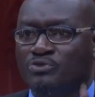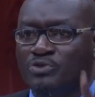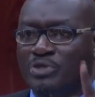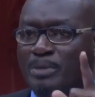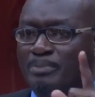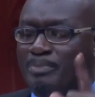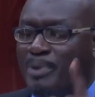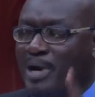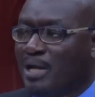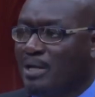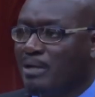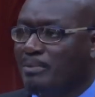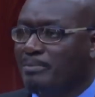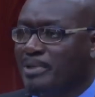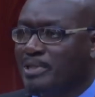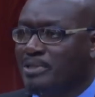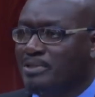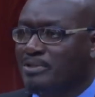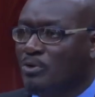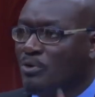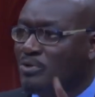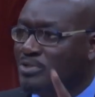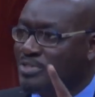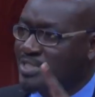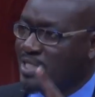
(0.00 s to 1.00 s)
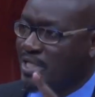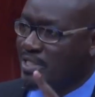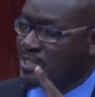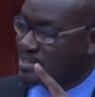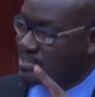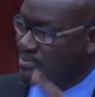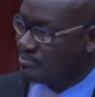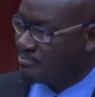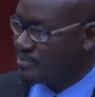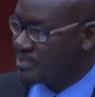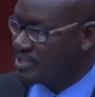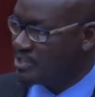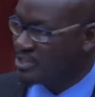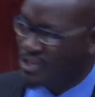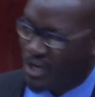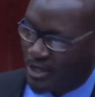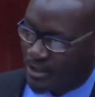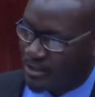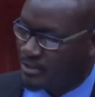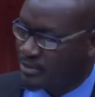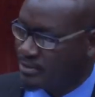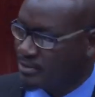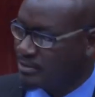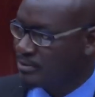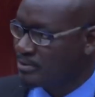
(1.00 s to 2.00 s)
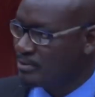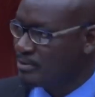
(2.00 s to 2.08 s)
to the Parliament consecutively. None.